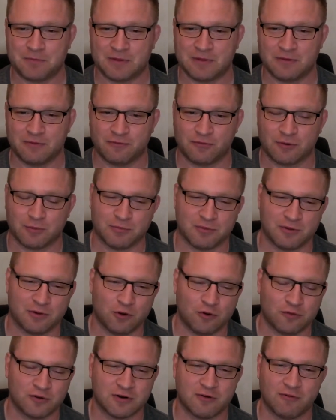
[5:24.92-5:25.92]
from
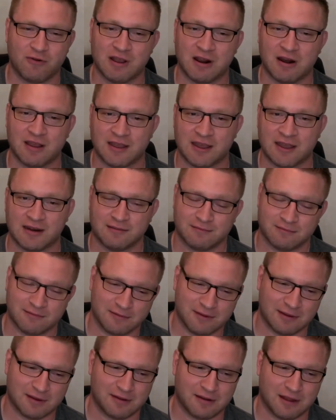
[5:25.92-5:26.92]
over the railing and
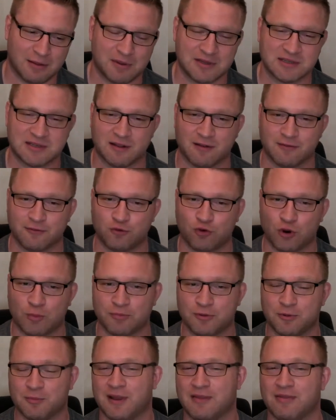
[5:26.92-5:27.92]
let myself drop
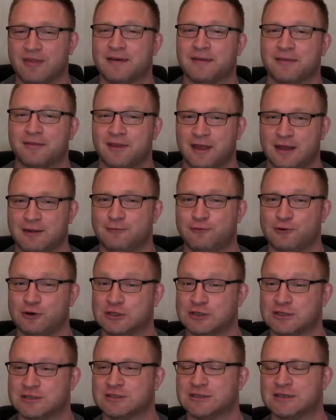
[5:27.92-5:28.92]
to my death head
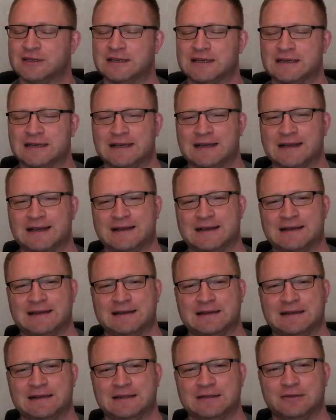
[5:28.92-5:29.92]
first
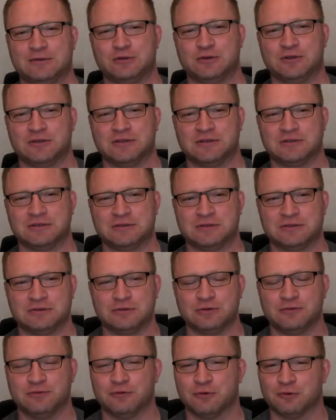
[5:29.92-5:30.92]
to
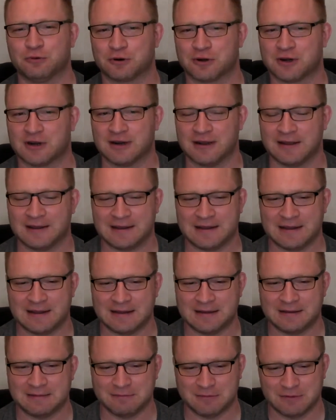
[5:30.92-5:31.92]
the floor,
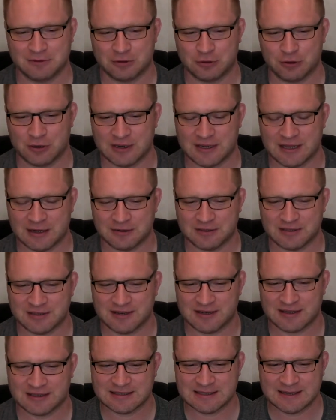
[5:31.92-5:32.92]
totally down the
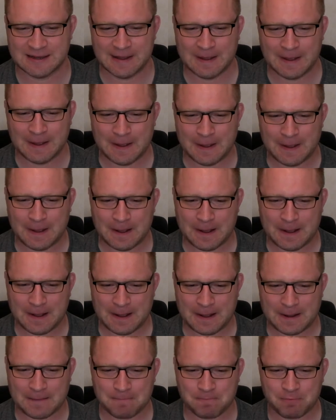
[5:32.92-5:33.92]
stairs.
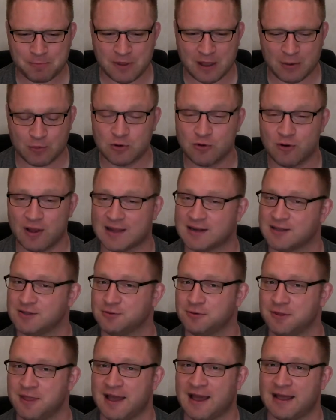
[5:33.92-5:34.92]
I would rather
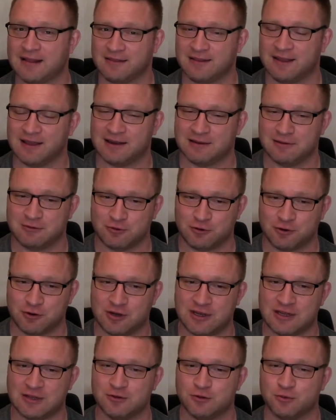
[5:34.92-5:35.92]
do that than turn
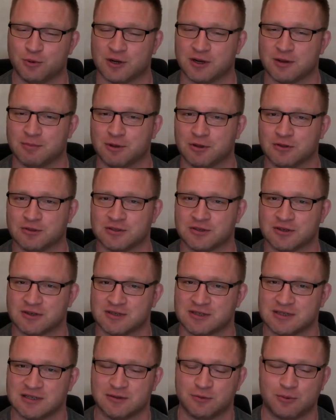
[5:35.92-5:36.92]
into one of the
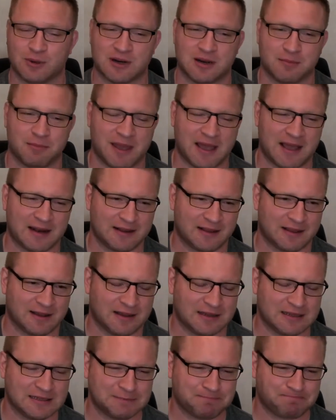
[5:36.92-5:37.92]
monsters, into one of the bad
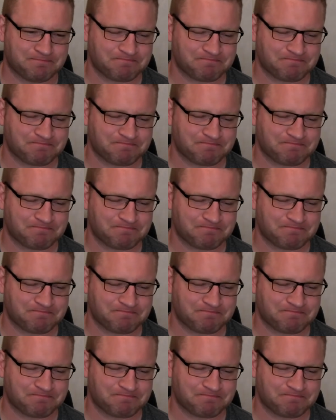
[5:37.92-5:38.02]
guys.